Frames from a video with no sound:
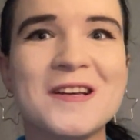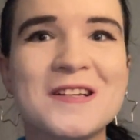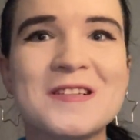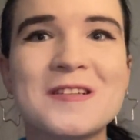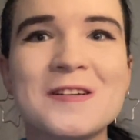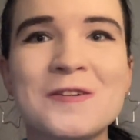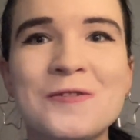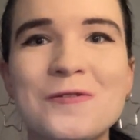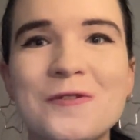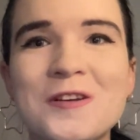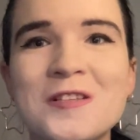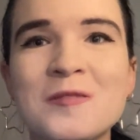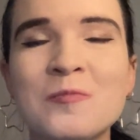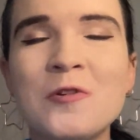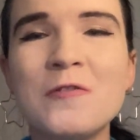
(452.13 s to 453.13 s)
so
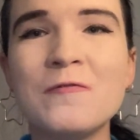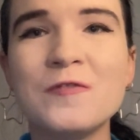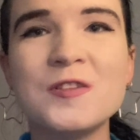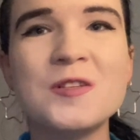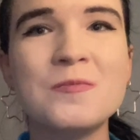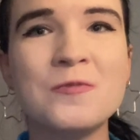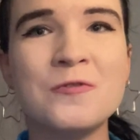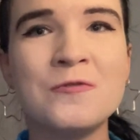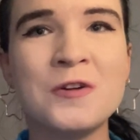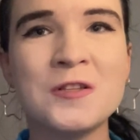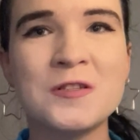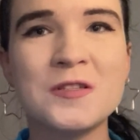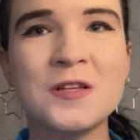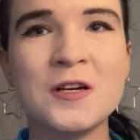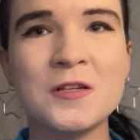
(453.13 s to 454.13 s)
it's more visible when it
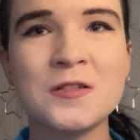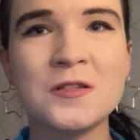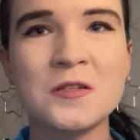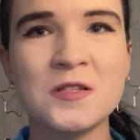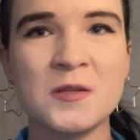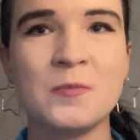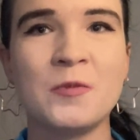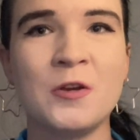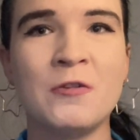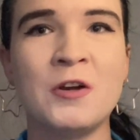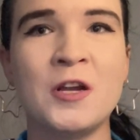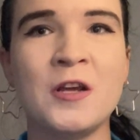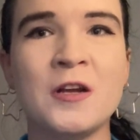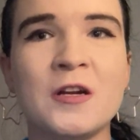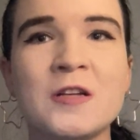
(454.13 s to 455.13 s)
starts disappearing.